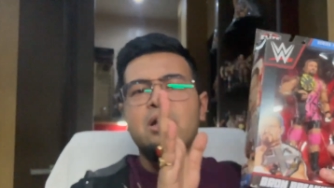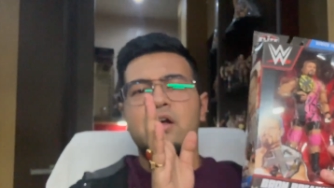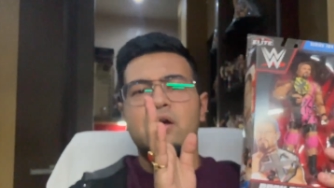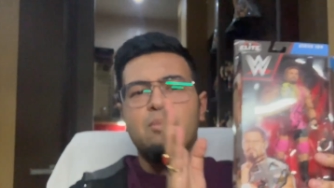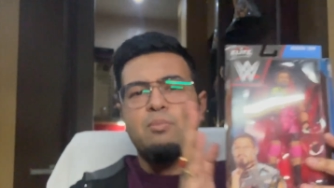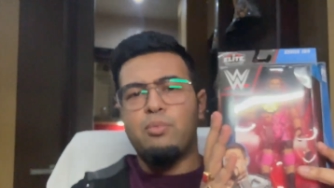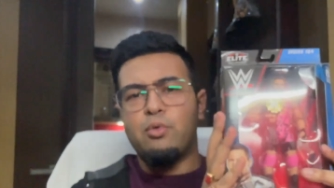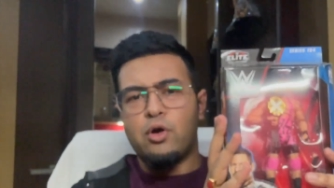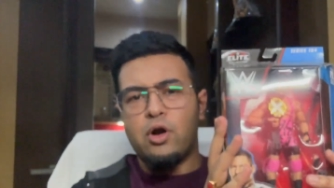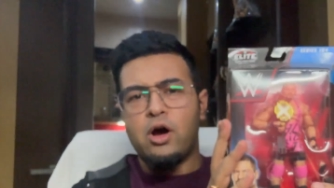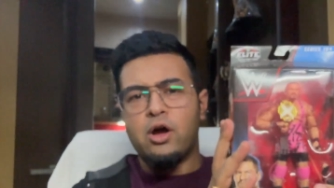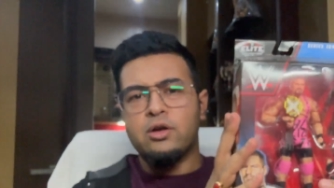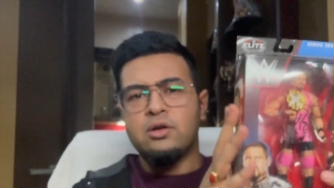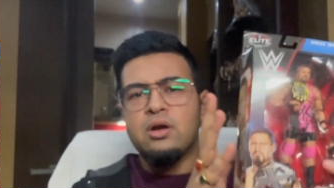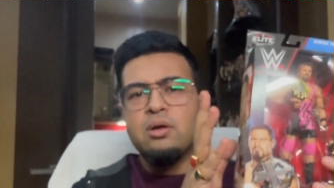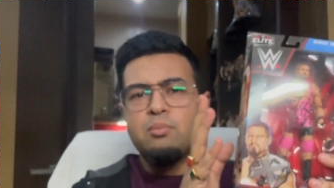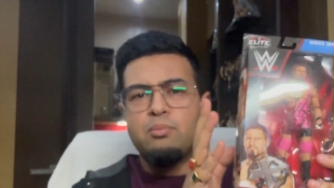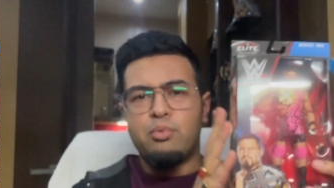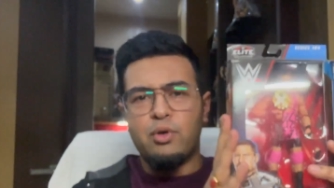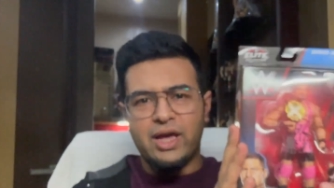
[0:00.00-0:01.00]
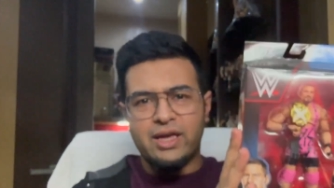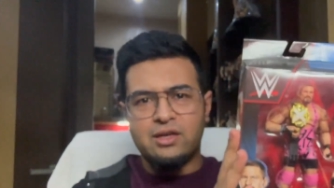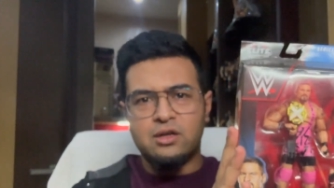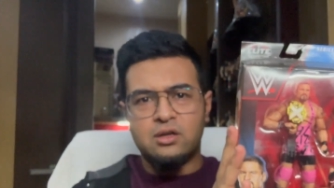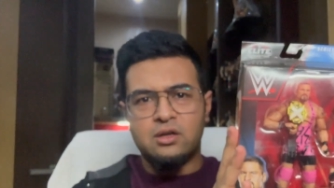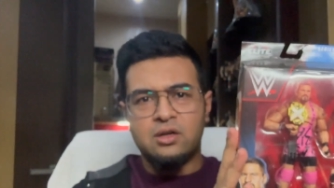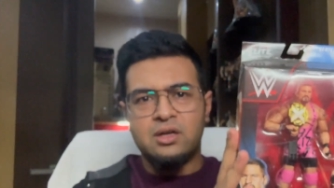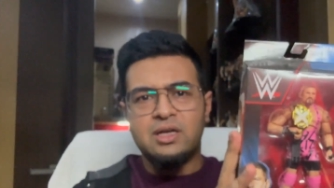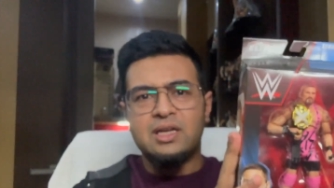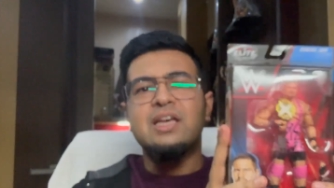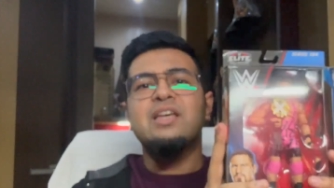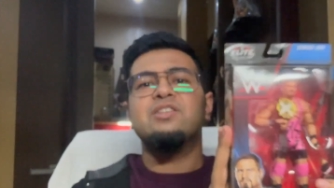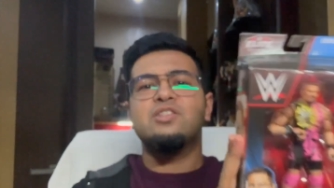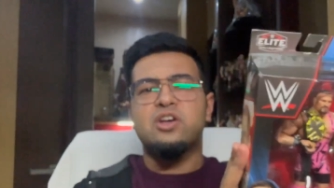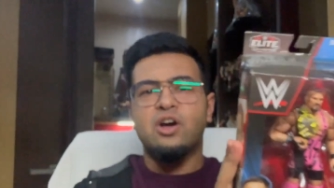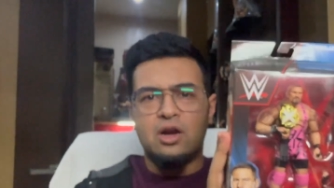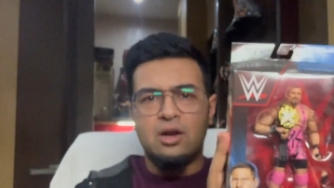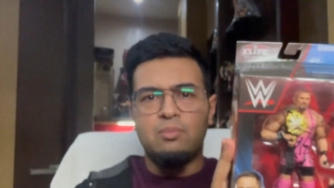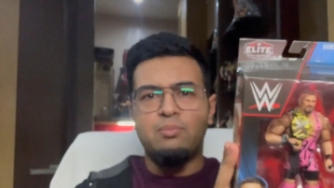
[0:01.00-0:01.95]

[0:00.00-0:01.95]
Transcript: Braun Breaker is going to